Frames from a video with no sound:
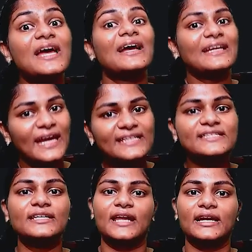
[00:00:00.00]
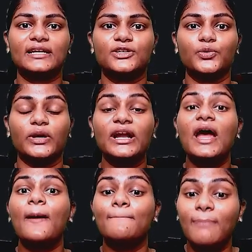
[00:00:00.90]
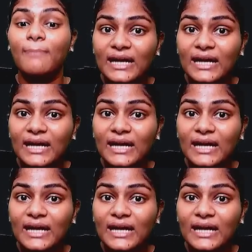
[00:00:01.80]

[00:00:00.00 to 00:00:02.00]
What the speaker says: gets attracted to it. But